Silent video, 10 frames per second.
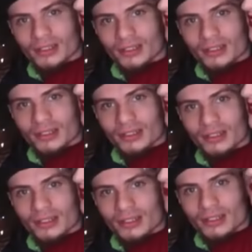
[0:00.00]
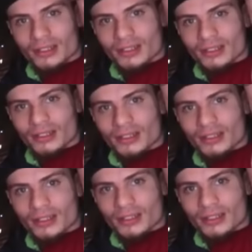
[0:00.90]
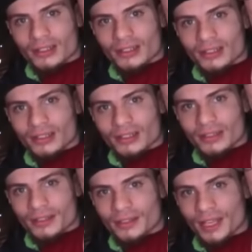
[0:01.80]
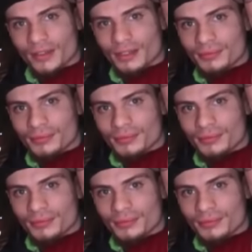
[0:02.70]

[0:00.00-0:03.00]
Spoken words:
(silent)